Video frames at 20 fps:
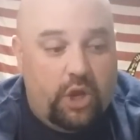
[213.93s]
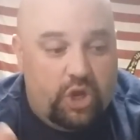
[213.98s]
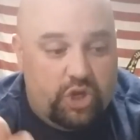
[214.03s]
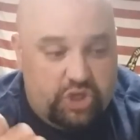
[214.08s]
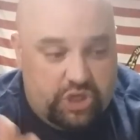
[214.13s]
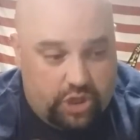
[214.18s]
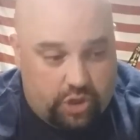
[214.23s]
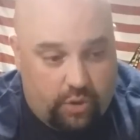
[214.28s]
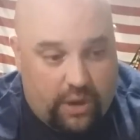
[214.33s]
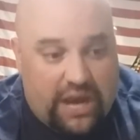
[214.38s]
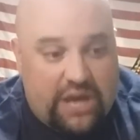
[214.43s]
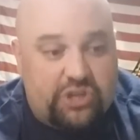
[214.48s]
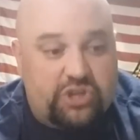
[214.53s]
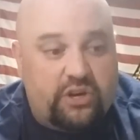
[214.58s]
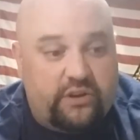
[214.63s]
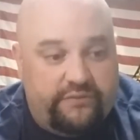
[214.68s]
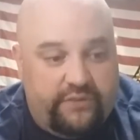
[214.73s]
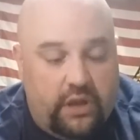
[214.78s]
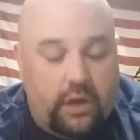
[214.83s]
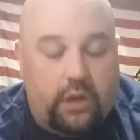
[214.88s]
she
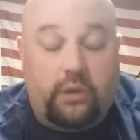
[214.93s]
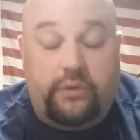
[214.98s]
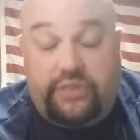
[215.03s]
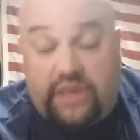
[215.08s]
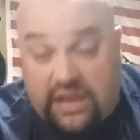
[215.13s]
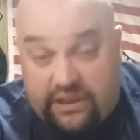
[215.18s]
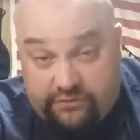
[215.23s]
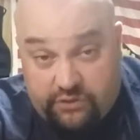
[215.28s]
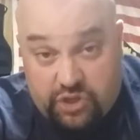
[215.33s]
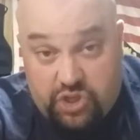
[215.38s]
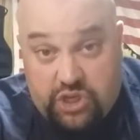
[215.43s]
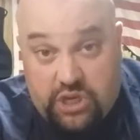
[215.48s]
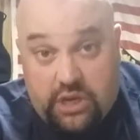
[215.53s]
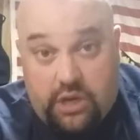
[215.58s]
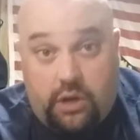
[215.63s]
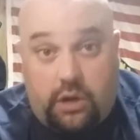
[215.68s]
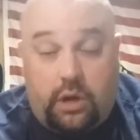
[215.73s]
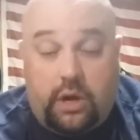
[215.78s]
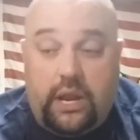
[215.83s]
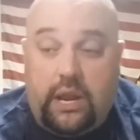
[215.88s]
crashed her vehicle. Thankfully, she
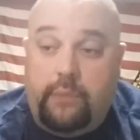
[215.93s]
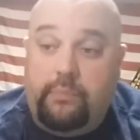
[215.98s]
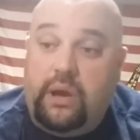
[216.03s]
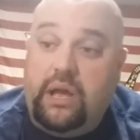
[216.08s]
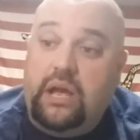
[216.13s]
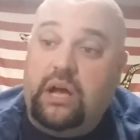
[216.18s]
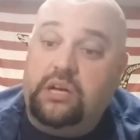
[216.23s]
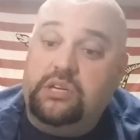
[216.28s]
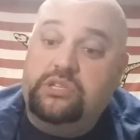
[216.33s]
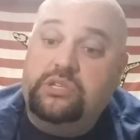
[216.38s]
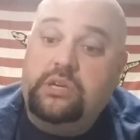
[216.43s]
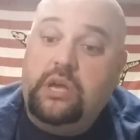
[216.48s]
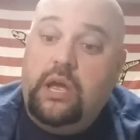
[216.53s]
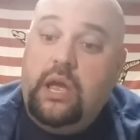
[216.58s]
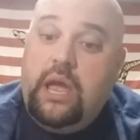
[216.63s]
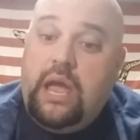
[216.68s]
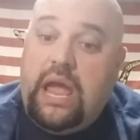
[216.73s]
didn't hurt anybody else.